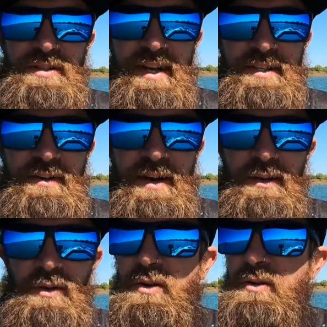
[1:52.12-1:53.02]
Stacer
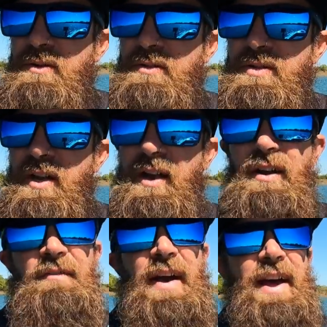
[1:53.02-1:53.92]
Outlaw. So
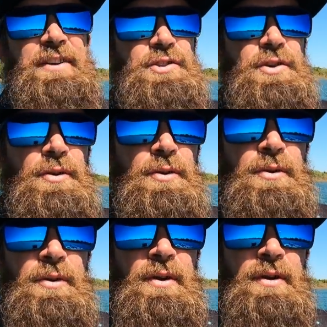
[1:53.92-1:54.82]
I've had
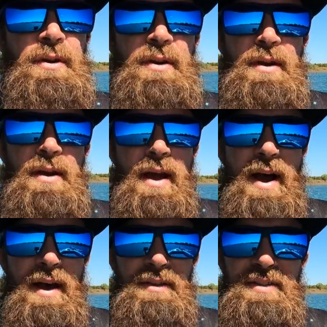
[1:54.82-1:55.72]
two
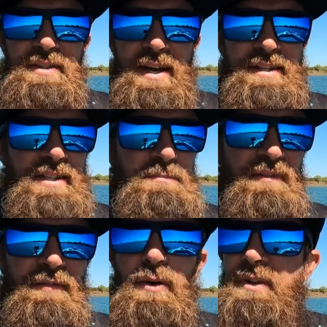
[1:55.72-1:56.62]
other Stacers
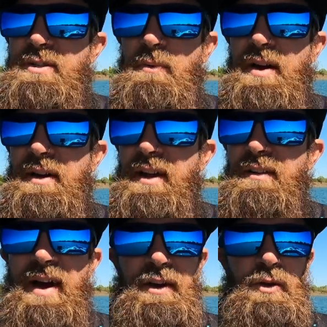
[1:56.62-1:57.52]
before this one, and
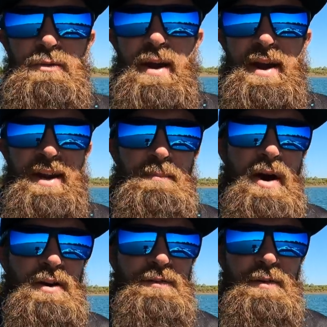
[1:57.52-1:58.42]
I've had a good run out of
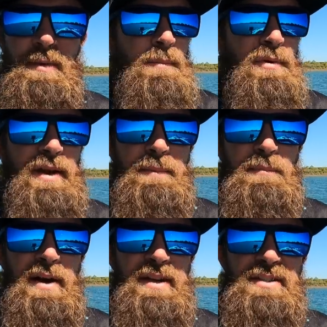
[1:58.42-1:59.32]
both of them. Pretty
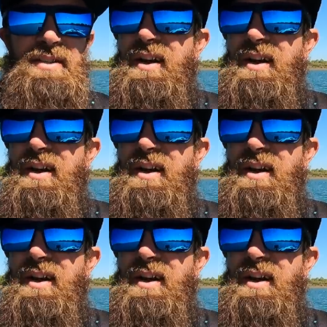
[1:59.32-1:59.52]
impressed,